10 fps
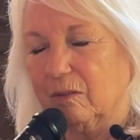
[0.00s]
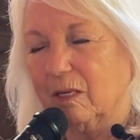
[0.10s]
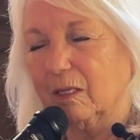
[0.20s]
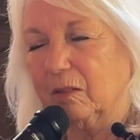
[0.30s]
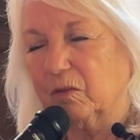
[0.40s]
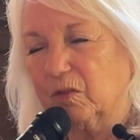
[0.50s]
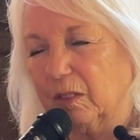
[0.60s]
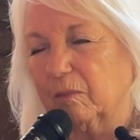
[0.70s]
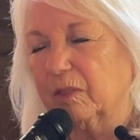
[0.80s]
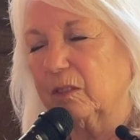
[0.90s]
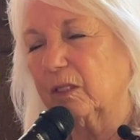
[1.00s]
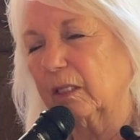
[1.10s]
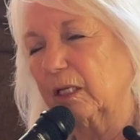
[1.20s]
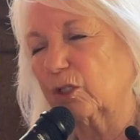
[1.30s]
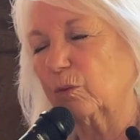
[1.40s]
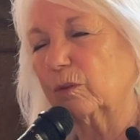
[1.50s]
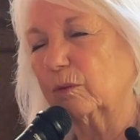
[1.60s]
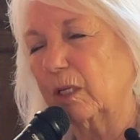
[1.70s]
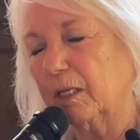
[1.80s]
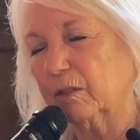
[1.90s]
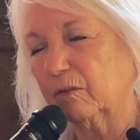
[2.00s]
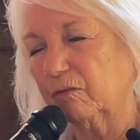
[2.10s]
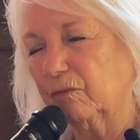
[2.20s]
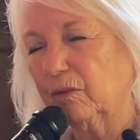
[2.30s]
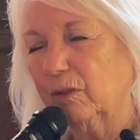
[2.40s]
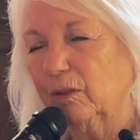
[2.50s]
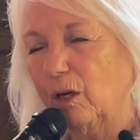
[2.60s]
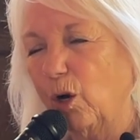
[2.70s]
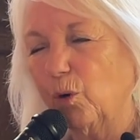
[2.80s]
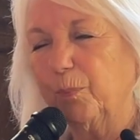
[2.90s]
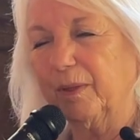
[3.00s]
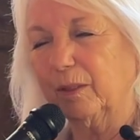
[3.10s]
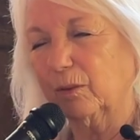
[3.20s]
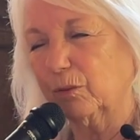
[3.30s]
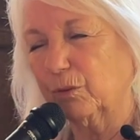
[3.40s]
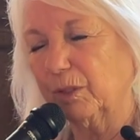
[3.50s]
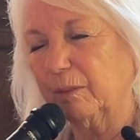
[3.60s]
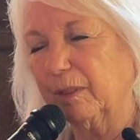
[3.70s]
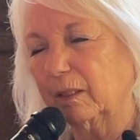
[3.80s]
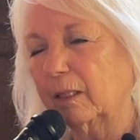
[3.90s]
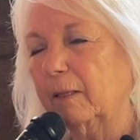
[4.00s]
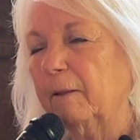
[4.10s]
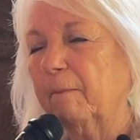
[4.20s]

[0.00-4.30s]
not in some intellectual kind of hoping or dreaming,